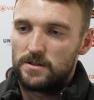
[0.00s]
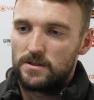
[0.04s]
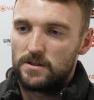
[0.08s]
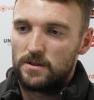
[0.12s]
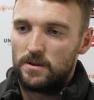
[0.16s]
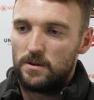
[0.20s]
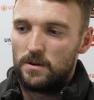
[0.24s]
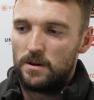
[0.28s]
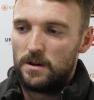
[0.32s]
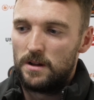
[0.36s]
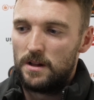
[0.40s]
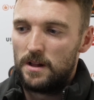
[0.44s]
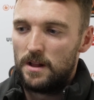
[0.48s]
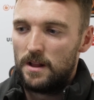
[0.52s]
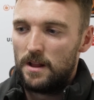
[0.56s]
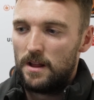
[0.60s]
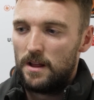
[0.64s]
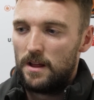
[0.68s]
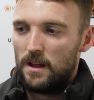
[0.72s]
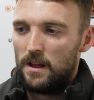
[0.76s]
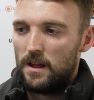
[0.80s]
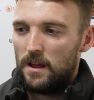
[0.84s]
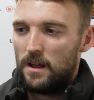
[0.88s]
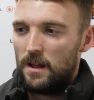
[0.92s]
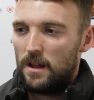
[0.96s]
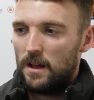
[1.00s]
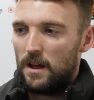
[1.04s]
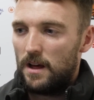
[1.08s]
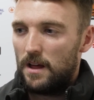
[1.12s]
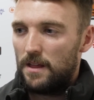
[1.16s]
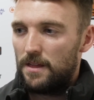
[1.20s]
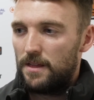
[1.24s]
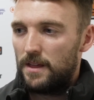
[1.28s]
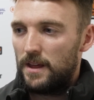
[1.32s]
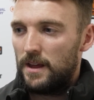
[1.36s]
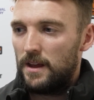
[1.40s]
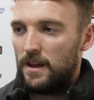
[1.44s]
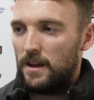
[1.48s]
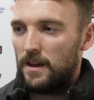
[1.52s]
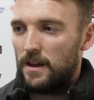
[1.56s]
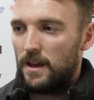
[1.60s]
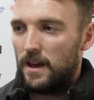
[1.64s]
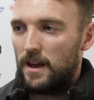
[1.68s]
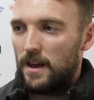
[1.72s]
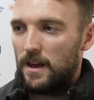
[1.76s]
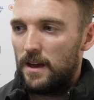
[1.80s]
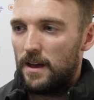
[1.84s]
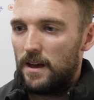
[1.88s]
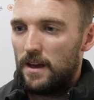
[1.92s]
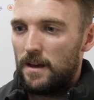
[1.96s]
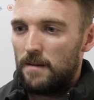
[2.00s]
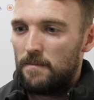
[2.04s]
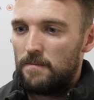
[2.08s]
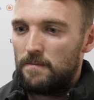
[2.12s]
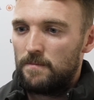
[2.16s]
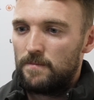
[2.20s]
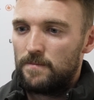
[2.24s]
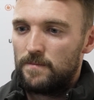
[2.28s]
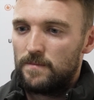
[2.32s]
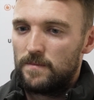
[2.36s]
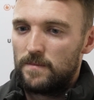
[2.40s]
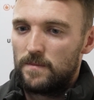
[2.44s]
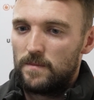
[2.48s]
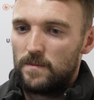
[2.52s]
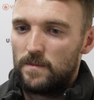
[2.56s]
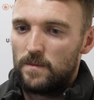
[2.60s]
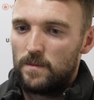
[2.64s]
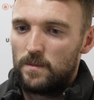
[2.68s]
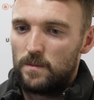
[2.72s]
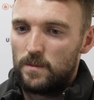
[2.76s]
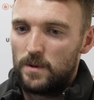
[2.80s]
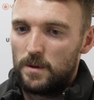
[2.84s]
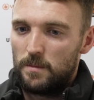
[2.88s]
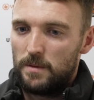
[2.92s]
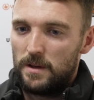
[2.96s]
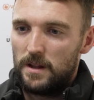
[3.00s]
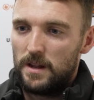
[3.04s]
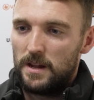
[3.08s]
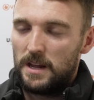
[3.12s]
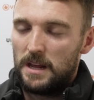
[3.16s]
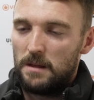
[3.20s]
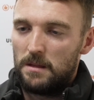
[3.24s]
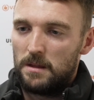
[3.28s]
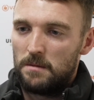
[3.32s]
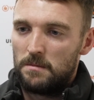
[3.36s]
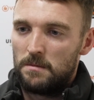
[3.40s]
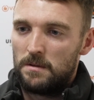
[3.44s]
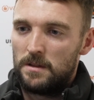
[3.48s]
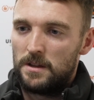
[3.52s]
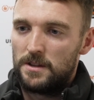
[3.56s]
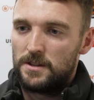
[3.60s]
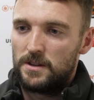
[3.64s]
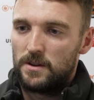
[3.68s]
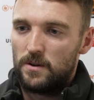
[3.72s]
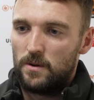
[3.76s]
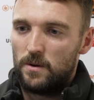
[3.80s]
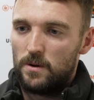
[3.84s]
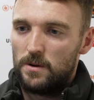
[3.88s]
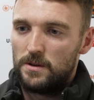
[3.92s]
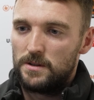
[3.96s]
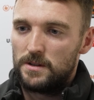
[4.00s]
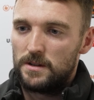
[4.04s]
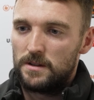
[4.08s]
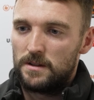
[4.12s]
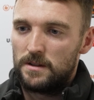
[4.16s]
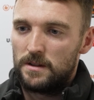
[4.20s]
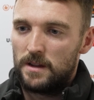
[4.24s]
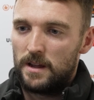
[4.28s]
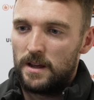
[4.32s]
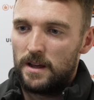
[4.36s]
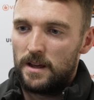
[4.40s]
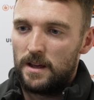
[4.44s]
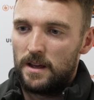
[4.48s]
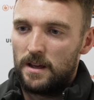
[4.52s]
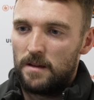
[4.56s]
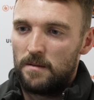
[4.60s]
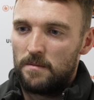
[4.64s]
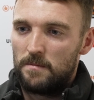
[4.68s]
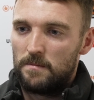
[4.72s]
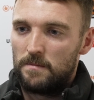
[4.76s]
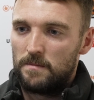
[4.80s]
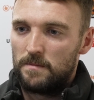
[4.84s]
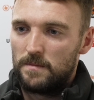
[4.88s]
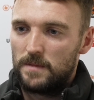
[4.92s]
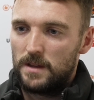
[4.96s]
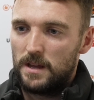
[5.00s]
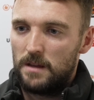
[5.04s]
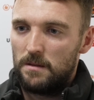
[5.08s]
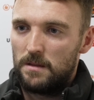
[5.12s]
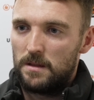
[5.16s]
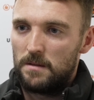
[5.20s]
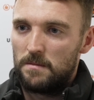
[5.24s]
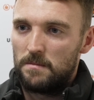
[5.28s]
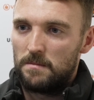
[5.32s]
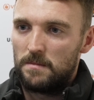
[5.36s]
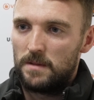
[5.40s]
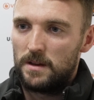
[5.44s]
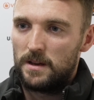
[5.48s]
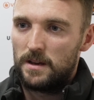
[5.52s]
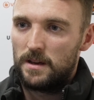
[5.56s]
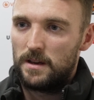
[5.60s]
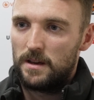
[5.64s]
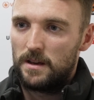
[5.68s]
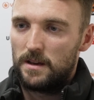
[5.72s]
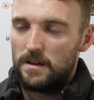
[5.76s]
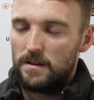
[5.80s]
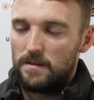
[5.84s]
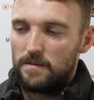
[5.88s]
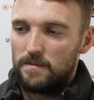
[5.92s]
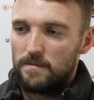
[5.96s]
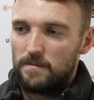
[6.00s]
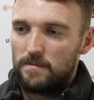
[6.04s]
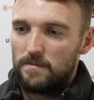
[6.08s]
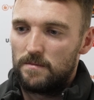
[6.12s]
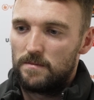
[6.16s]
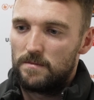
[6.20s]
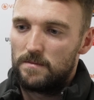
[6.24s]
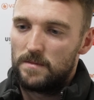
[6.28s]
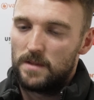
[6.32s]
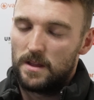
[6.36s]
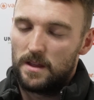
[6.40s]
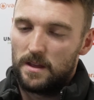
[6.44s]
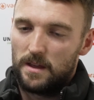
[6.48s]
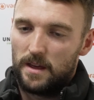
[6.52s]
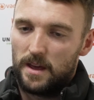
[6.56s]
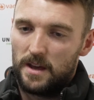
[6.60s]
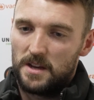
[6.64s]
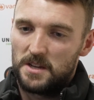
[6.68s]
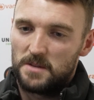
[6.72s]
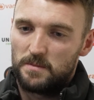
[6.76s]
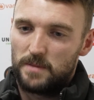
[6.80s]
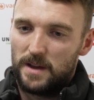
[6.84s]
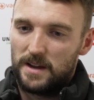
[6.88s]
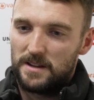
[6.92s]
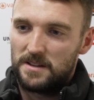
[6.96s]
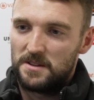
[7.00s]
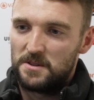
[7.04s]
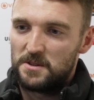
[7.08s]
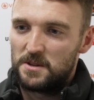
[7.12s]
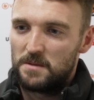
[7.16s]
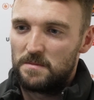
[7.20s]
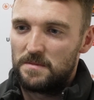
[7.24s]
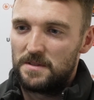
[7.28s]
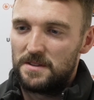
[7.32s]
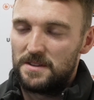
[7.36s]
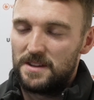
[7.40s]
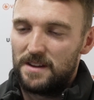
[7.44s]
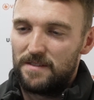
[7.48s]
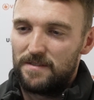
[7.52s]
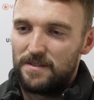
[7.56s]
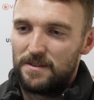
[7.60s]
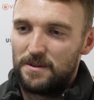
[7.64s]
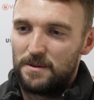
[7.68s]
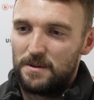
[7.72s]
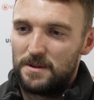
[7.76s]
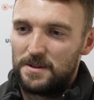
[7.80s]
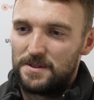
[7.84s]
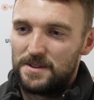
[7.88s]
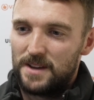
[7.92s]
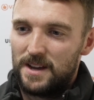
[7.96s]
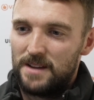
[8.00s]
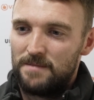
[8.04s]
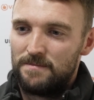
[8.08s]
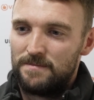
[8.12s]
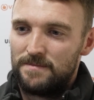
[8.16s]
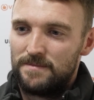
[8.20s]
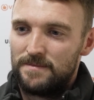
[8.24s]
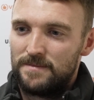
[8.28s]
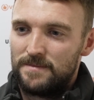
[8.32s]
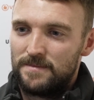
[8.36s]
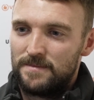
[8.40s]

So I think we'll be able to keep them on their toes and keep them expecting something different all the time.